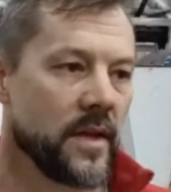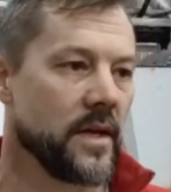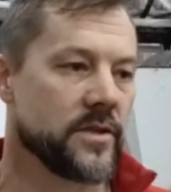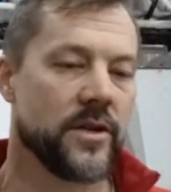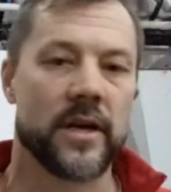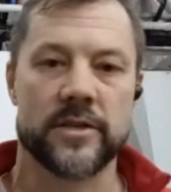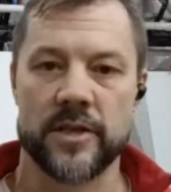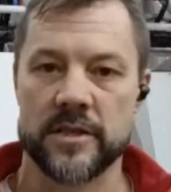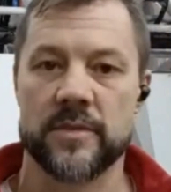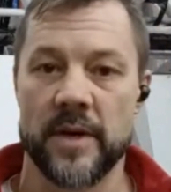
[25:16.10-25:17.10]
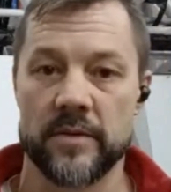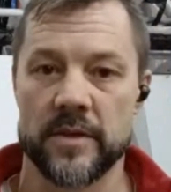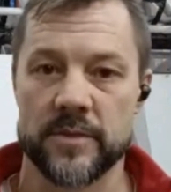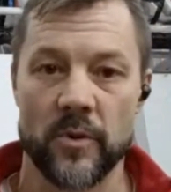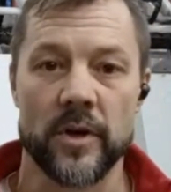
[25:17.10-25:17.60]
it's not just
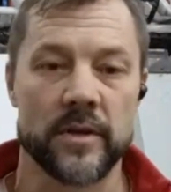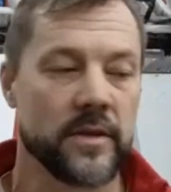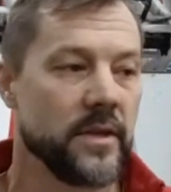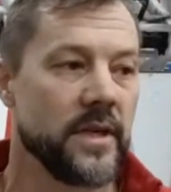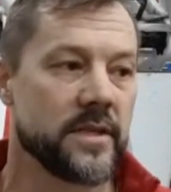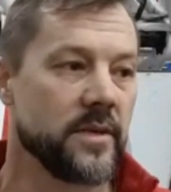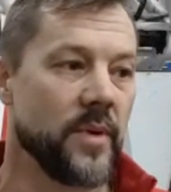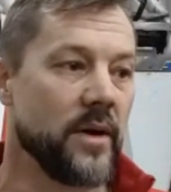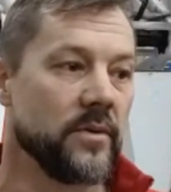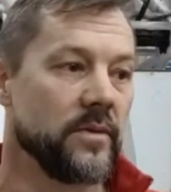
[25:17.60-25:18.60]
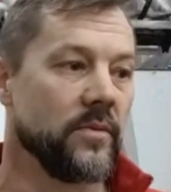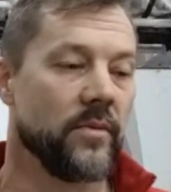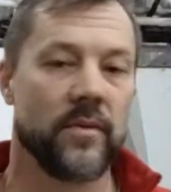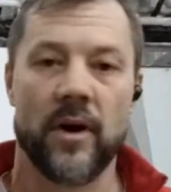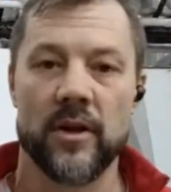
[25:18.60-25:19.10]
about sport, it's about
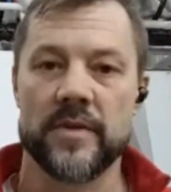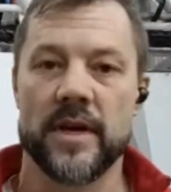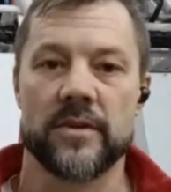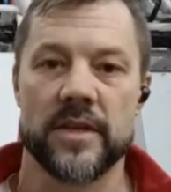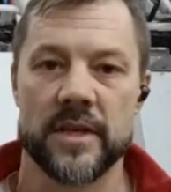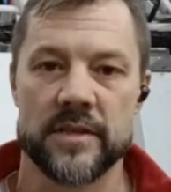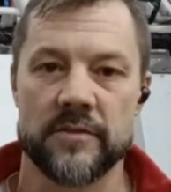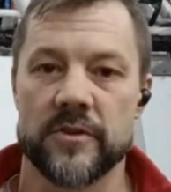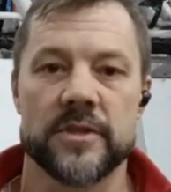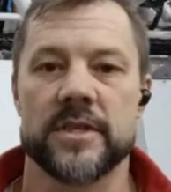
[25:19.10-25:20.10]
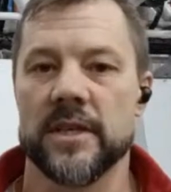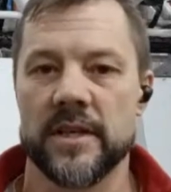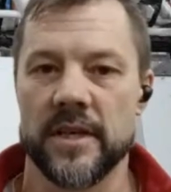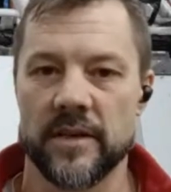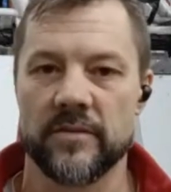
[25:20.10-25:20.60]
all of the other things, the
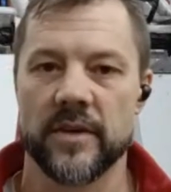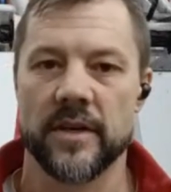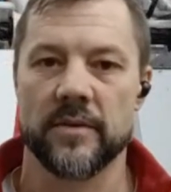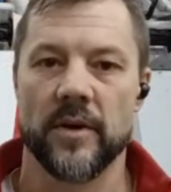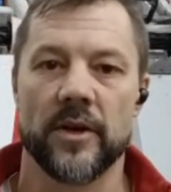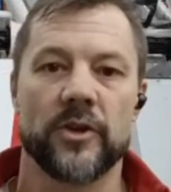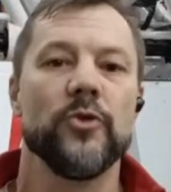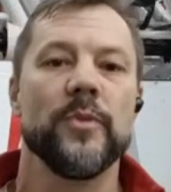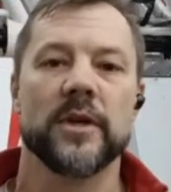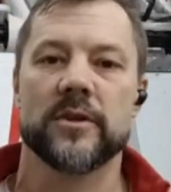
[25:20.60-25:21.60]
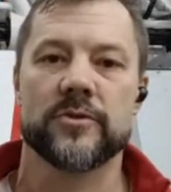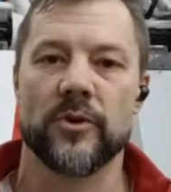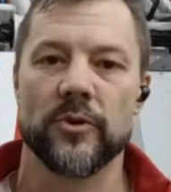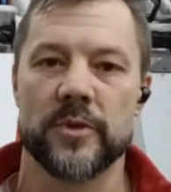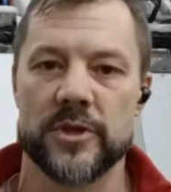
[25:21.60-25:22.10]
versatility of a
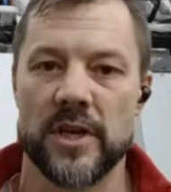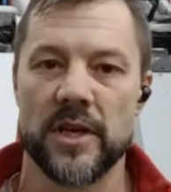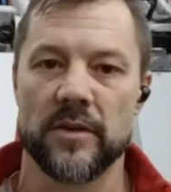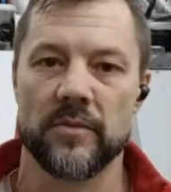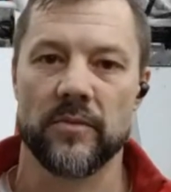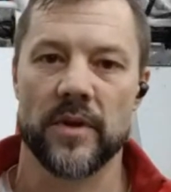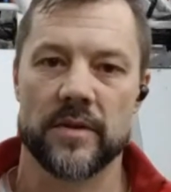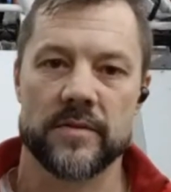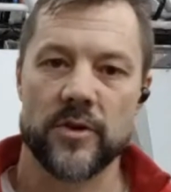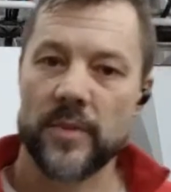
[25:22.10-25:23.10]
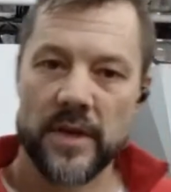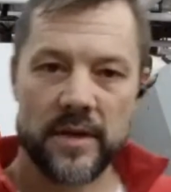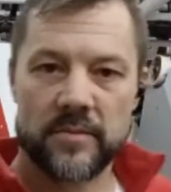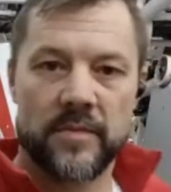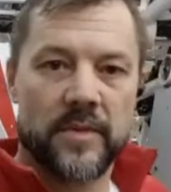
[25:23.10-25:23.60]
human-controlled machine with so
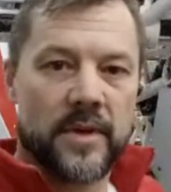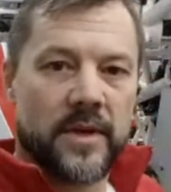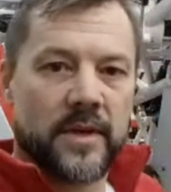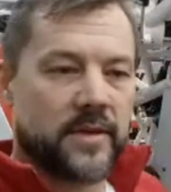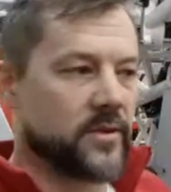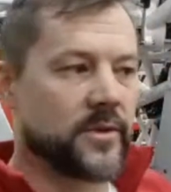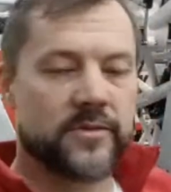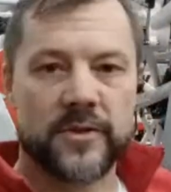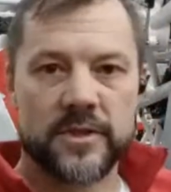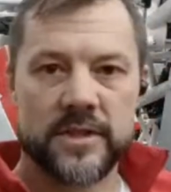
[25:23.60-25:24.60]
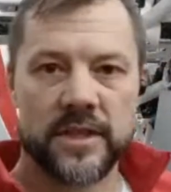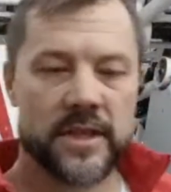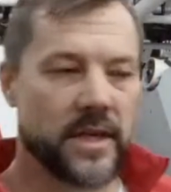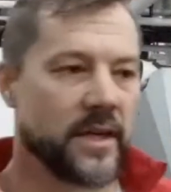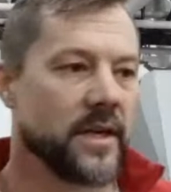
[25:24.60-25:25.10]
much
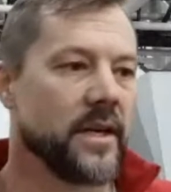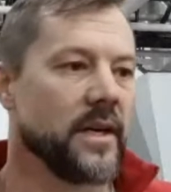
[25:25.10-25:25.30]
versatility.